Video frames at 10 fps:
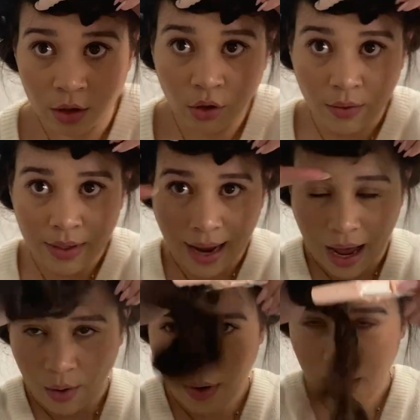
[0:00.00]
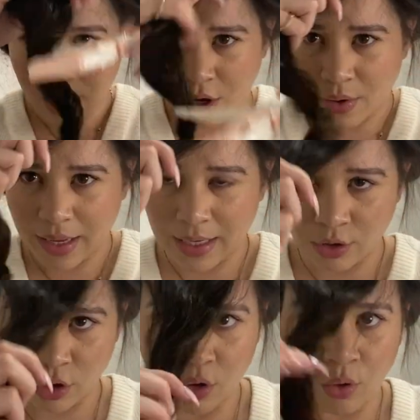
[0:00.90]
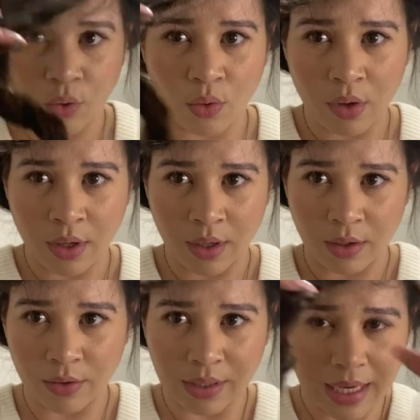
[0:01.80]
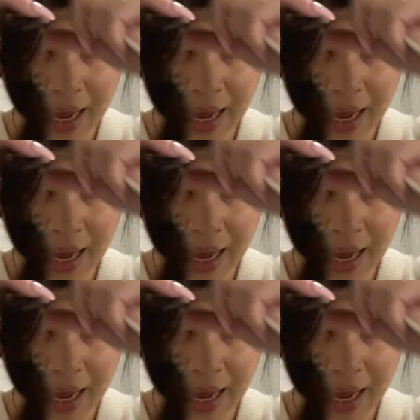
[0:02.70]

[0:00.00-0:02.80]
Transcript: So now we're gonna go into, you see